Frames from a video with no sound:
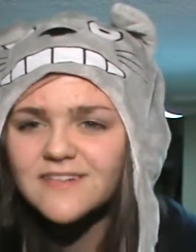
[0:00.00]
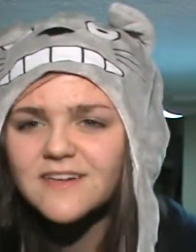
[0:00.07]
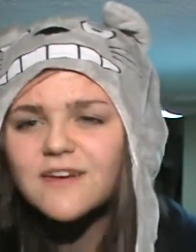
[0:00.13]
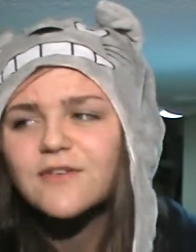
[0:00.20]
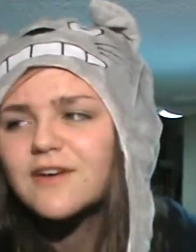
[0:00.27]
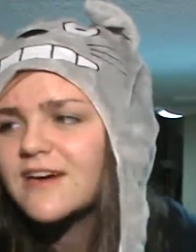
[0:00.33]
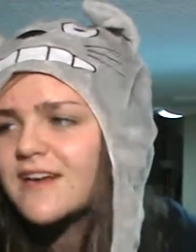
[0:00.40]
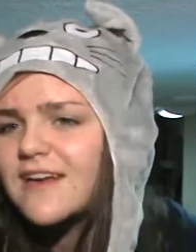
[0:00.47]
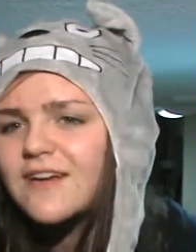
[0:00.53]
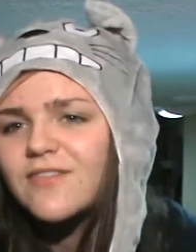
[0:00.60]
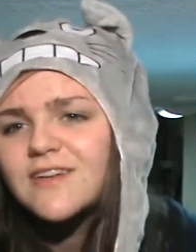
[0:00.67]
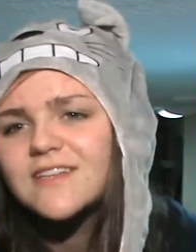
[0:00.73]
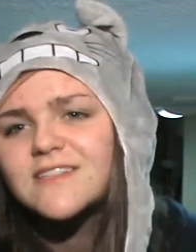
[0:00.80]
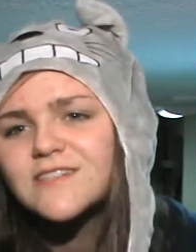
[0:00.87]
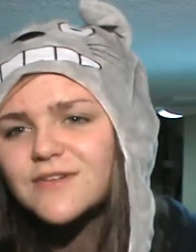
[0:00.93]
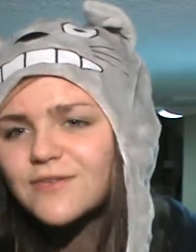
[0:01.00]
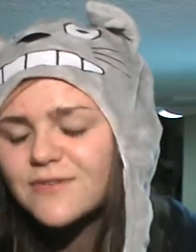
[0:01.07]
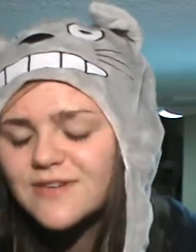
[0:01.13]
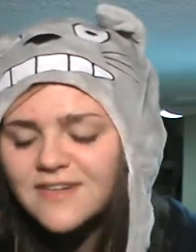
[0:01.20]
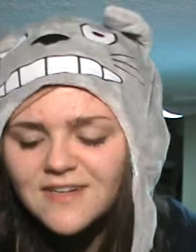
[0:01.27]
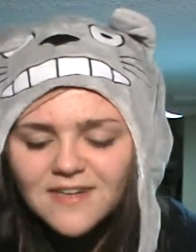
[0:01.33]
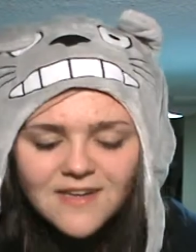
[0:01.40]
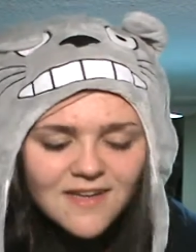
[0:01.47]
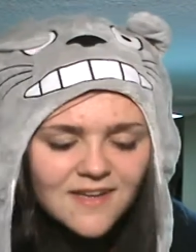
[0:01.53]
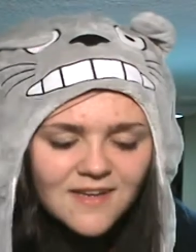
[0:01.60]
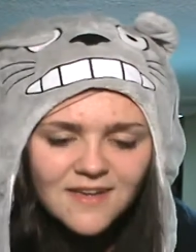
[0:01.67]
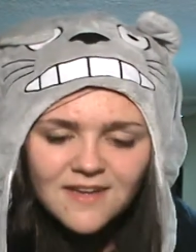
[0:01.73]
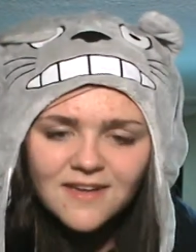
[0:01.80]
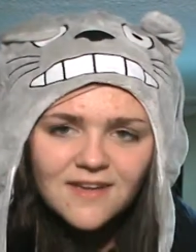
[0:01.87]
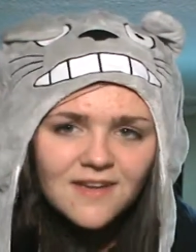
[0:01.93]
oh god, it's so,
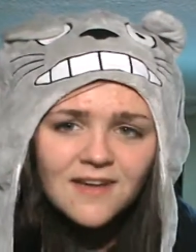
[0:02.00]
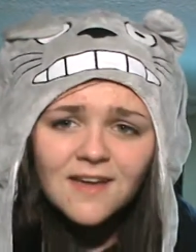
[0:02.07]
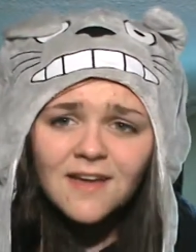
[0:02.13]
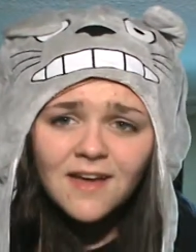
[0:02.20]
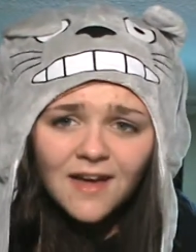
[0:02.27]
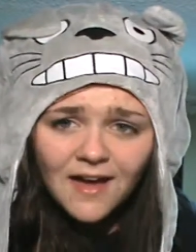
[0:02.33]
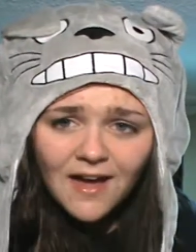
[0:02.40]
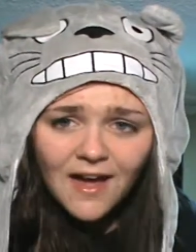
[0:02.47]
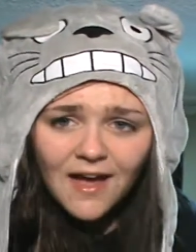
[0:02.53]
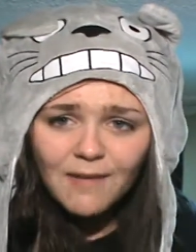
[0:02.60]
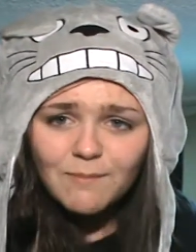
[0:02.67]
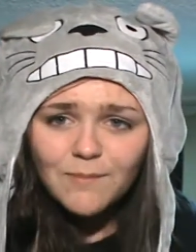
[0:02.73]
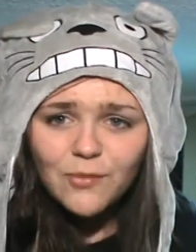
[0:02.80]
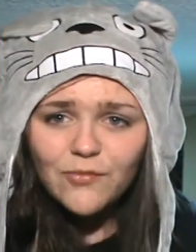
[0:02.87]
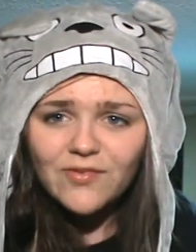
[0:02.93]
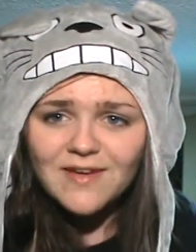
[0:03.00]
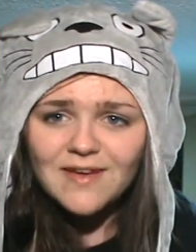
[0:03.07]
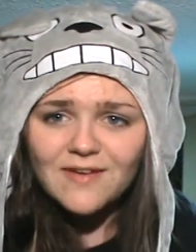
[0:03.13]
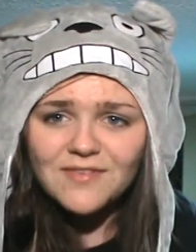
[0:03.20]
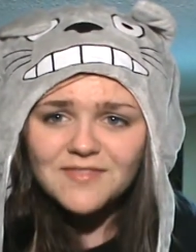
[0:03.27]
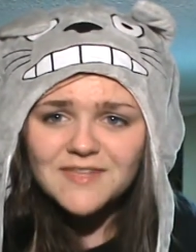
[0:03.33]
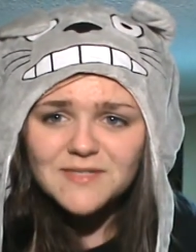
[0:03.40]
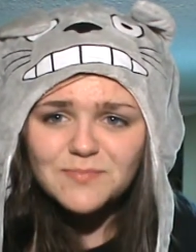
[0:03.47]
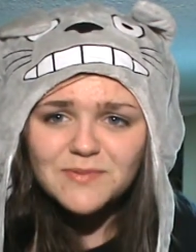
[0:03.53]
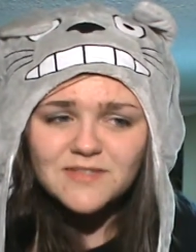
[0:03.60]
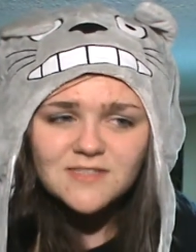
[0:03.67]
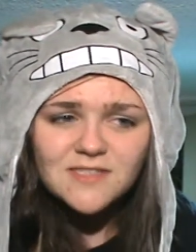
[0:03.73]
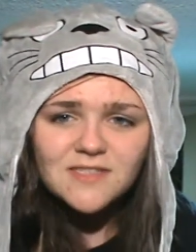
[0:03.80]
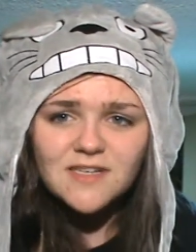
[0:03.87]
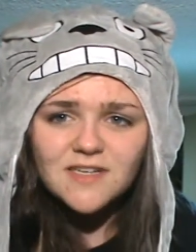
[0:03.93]
I'm moving out of this
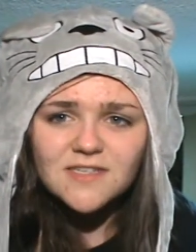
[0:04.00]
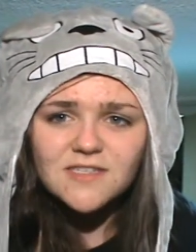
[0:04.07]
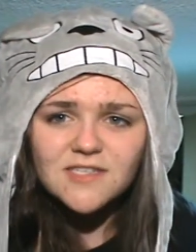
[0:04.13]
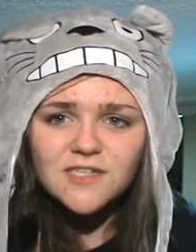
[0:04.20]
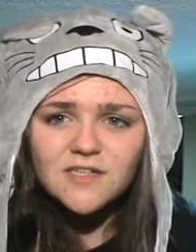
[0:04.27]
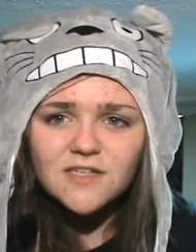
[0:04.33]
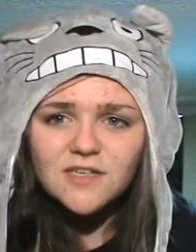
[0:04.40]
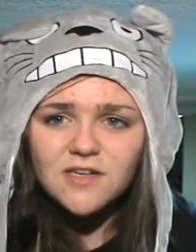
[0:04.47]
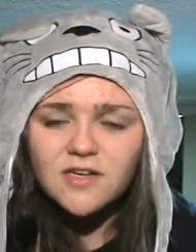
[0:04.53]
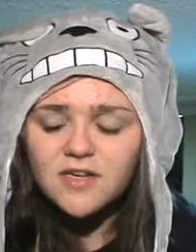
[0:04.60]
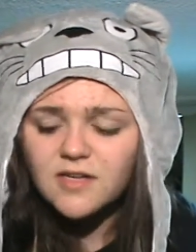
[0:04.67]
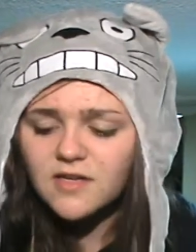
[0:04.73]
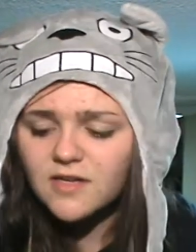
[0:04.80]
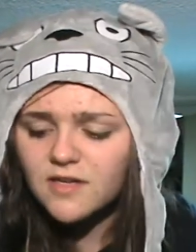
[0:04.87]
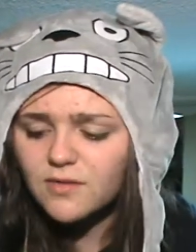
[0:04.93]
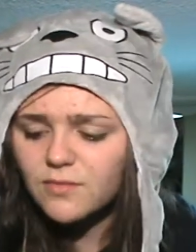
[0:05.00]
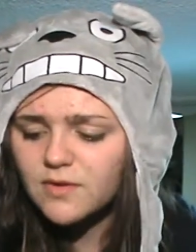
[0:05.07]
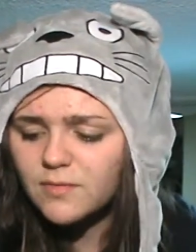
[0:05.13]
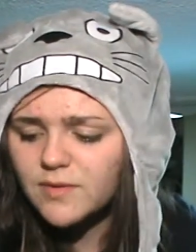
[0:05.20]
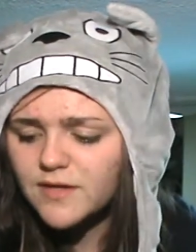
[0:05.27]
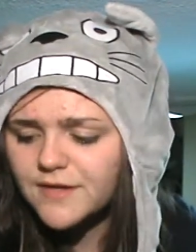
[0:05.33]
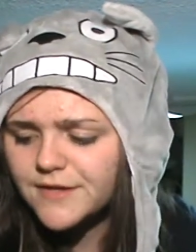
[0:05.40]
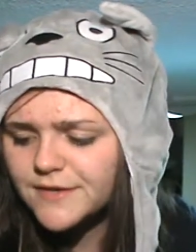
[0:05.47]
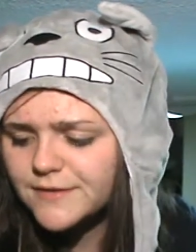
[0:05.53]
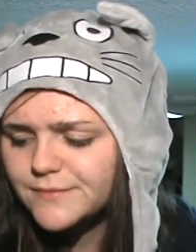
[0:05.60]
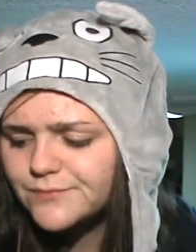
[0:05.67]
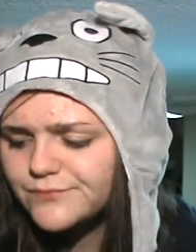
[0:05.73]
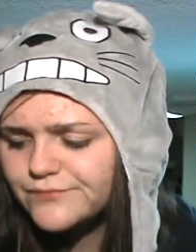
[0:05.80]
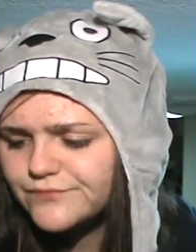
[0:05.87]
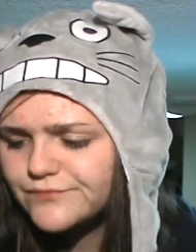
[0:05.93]
building next year. I don't want to be here.
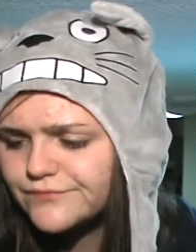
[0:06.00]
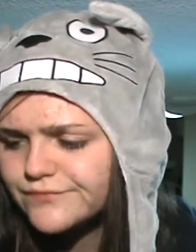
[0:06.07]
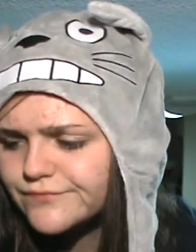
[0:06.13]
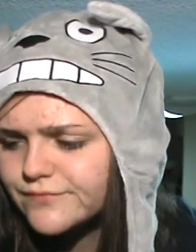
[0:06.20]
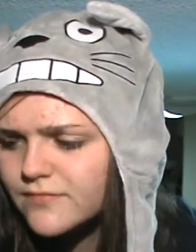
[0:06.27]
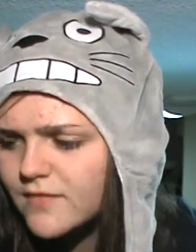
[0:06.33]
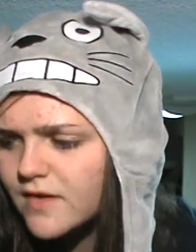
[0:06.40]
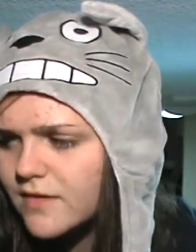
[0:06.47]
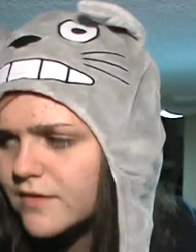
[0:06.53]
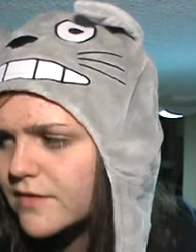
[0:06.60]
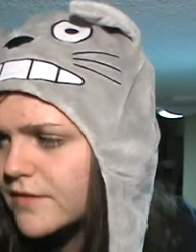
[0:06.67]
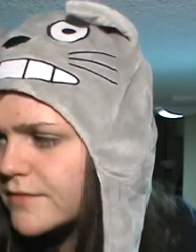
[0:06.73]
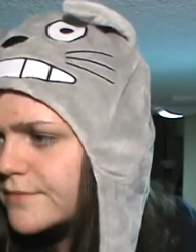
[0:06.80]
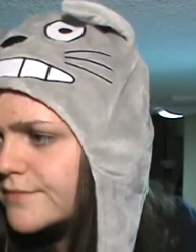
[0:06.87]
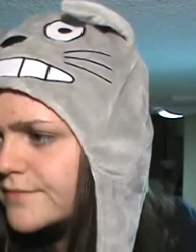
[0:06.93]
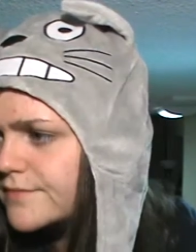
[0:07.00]
I don't know.